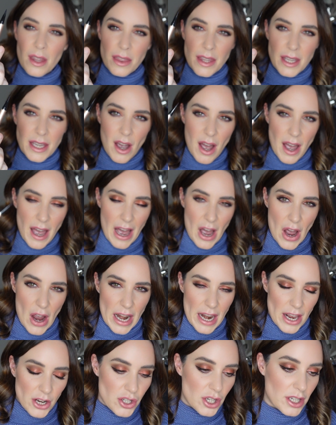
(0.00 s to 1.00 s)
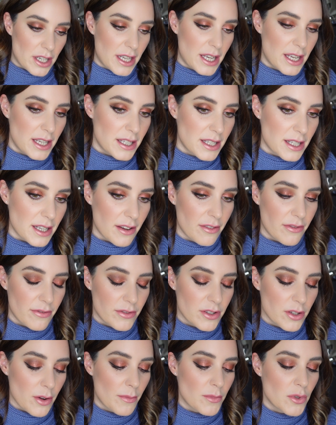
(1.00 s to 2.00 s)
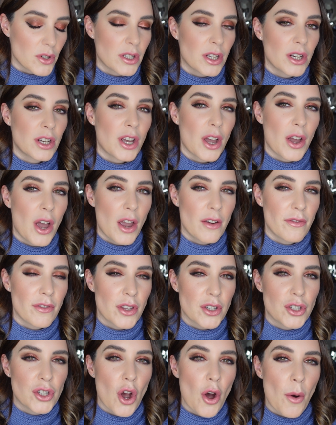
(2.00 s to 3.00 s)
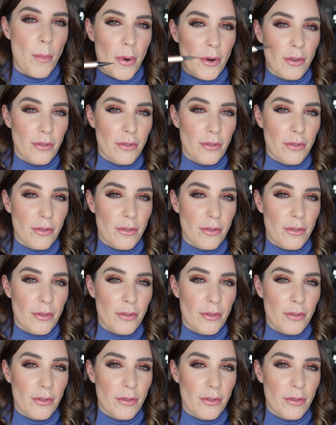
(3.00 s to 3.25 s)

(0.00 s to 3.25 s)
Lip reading: the eyelash adhesive. So I'm just going to go over the top